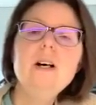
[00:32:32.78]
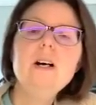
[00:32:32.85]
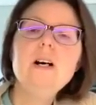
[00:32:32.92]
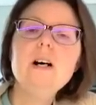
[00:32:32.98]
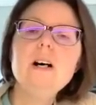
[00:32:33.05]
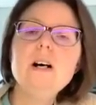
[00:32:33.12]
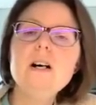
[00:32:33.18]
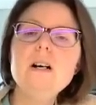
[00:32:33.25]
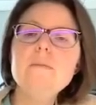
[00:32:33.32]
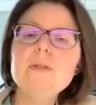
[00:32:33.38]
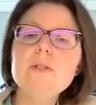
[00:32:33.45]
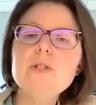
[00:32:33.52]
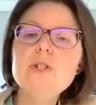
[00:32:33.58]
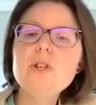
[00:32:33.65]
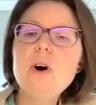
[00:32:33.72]

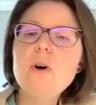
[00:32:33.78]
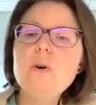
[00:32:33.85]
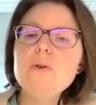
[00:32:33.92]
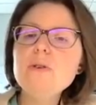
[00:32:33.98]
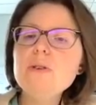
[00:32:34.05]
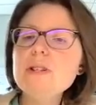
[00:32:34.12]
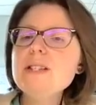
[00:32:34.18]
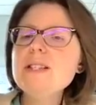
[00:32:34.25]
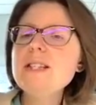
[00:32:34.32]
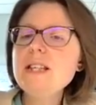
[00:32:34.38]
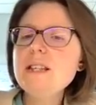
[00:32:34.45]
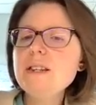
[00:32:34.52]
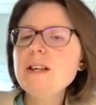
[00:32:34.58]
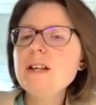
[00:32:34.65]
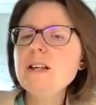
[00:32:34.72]
So you can
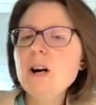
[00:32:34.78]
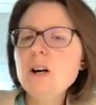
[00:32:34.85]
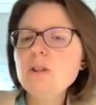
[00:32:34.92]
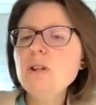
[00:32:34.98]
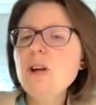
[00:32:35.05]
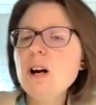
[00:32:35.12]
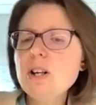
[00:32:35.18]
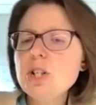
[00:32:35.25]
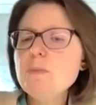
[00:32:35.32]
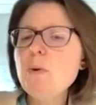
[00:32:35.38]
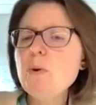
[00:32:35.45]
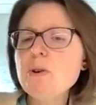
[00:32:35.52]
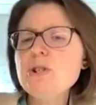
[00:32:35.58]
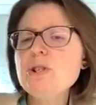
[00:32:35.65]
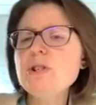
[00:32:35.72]
see that a large
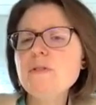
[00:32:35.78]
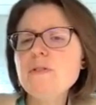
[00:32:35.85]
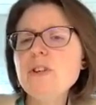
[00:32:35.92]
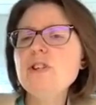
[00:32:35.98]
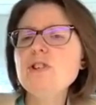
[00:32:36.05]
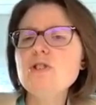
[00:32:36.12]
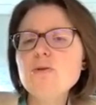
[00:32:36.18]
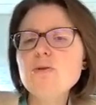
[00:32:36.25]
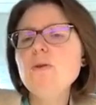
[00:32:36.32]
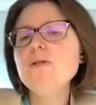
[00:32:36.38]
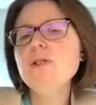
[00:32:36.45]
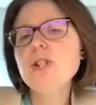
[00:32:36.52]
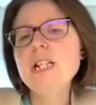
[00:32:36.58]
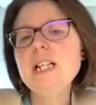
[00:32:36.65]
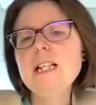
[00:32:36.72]
portion of the control
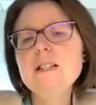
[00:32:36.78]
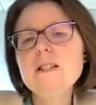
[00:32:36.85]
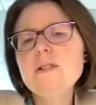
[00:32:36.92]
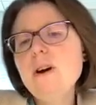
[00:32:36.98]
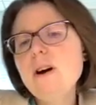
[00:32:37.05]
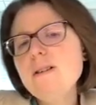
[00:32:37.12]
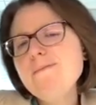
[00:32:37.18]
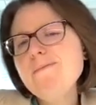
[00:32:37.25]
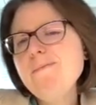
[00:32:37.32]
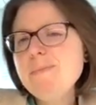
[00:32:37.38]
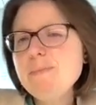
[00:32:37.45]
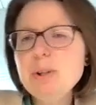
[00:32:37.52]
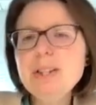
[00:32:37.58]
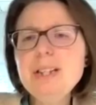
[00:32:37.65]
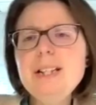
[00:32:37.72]
genes are
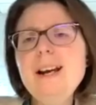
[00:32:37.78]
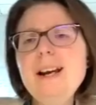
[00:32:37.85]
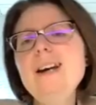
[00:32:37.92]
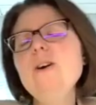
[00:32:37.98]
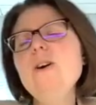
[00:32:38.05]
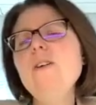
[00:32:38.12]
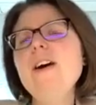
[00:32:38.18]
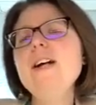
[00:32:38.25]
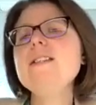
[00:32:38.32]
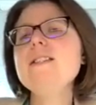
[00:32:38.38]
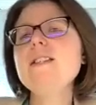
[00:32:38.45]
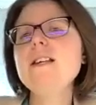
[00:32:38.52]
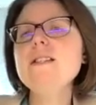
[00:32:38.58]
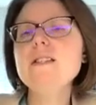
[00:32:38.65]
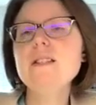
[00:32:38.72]
really not all that
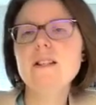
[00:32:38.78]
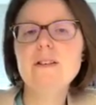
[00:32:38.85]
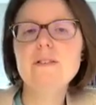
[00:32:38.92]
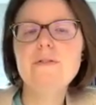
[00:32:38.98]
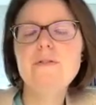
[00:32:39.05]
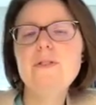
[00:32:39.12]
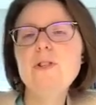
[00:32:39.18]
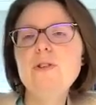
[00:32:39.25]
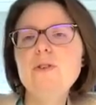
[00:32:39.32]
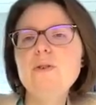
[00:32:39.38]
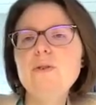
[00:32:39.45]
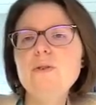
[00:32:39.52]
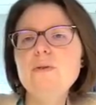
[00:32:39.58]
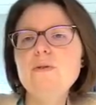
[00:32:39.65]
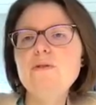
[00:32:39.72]
sensitive
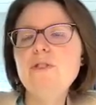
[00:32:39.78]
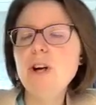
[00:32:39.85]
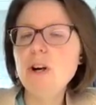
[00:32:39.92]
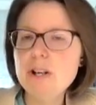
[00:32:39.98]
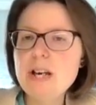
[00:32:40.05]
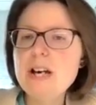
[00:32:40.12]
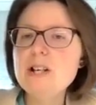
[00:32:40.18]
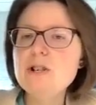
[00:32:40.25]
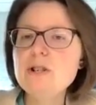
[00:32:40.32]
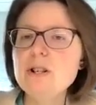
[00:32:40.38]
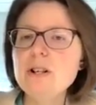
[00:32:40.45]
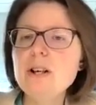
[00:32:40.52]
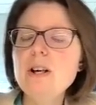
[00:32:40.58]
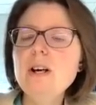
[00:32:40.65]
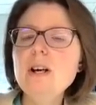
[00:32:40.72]
to
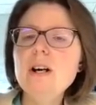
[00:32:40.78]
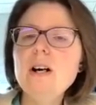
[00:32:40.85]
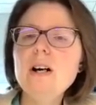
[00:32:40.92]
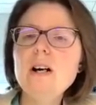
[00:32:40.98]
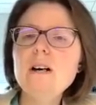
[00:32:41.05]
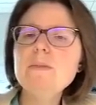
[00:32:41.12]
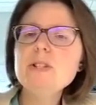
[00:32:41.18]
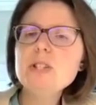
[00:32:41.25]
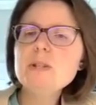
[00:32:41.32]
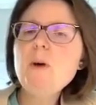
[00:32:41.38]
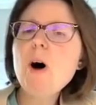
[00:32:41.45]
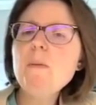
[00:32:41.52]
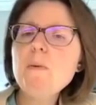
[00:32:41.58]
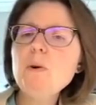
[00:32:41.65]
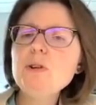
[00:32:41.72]
variation. A
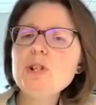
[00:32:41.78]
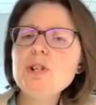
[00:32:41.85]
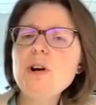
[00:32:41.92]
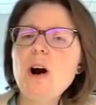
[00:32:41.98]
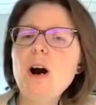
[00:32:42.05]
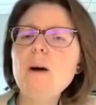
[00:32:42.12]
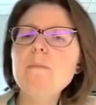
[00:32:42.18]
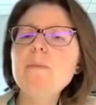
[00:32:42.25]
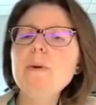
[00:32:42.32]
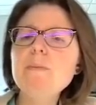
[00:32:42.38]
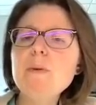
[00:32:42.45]
small portion are, but